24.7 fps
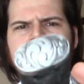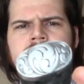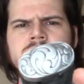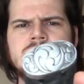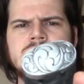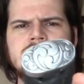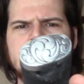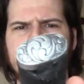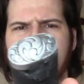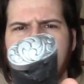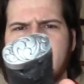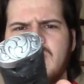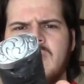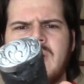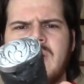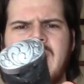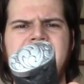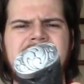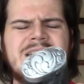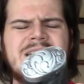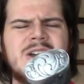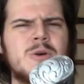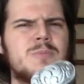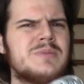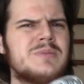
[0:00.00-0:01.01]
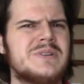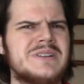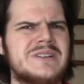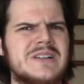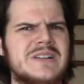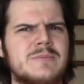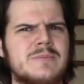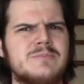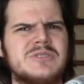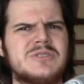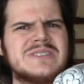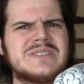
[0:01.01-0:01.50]
So I opened it
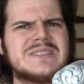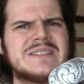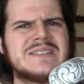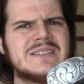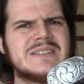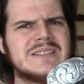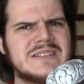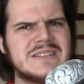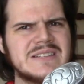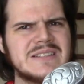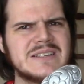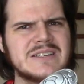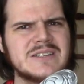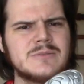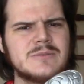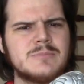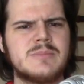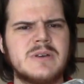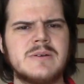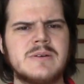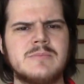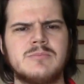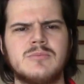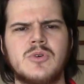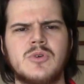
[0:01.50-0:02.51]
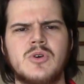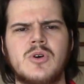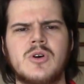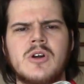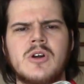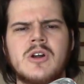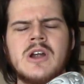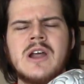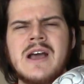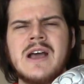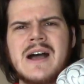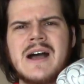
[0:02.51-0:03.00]
up just a little bit
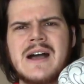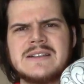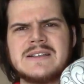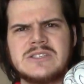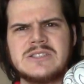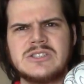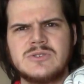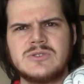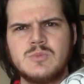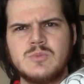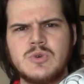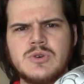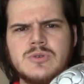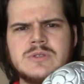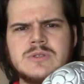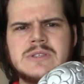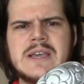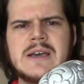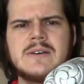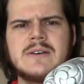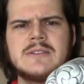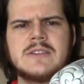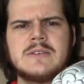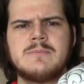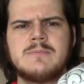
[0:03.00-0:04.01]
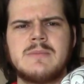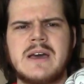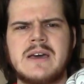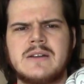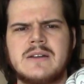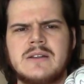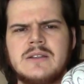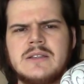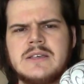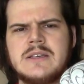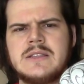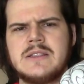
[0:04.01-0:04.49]
more. I smoothed out the
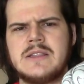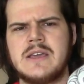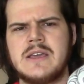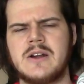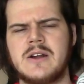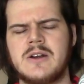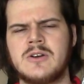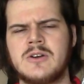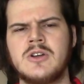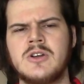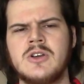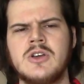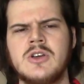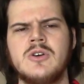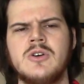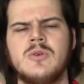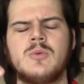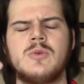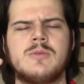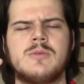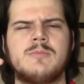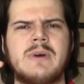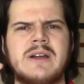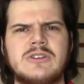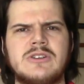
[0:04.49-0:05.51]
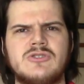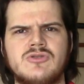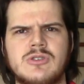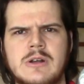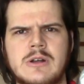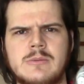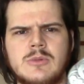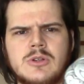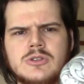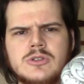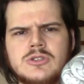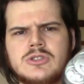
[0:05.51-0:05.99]
metal in there with my
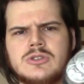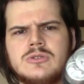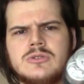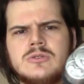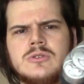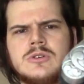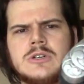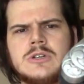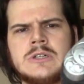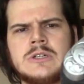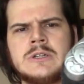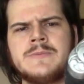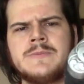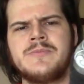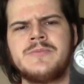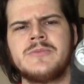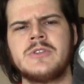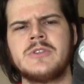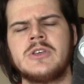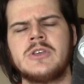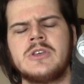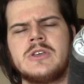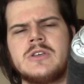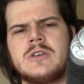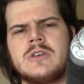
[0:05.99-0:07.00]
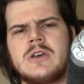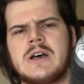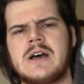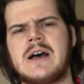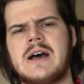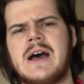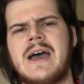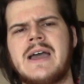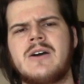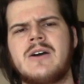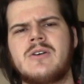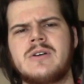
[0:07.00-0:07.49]
Dremel tool. Uh,
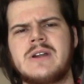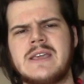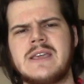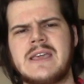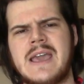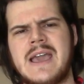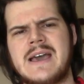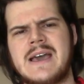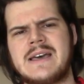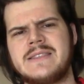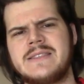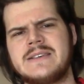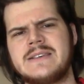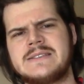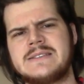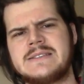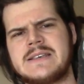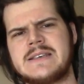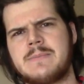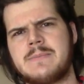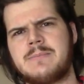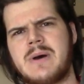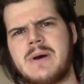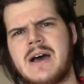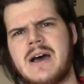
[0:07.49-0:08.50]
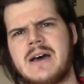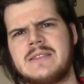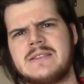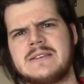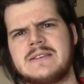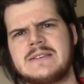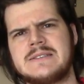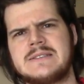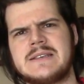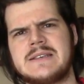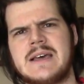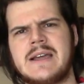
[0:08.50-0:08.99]
I already had the Seppa on
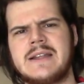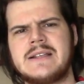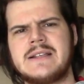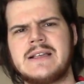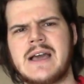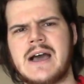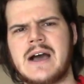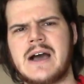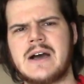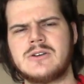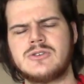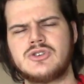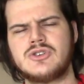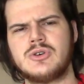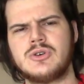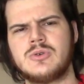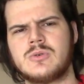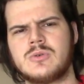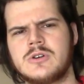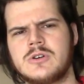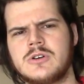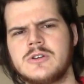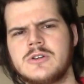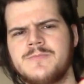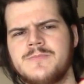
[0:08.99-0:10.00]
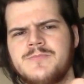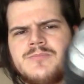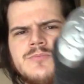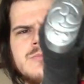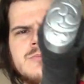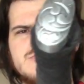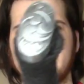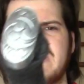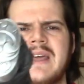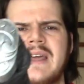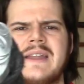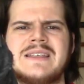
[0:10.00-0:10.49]
this side contoured,
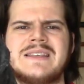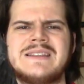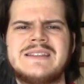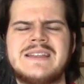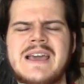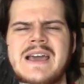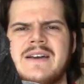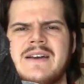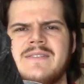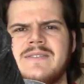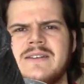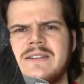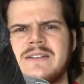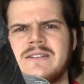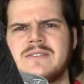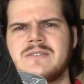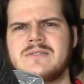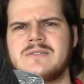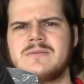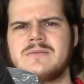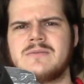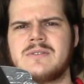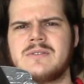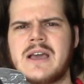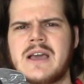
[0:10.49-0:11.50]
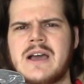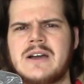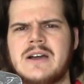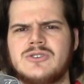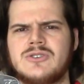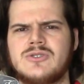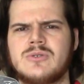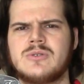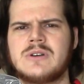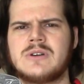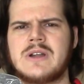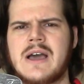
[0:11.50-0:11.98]
but I didn't have it
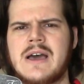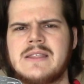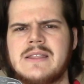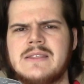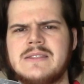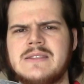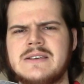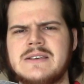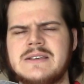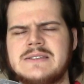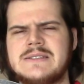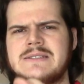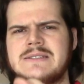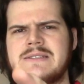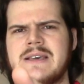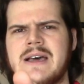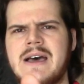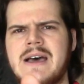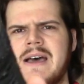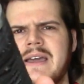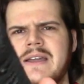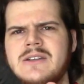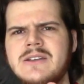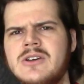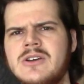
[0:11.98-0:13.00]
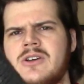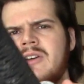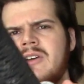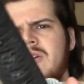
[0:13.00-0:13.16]
contoured on this side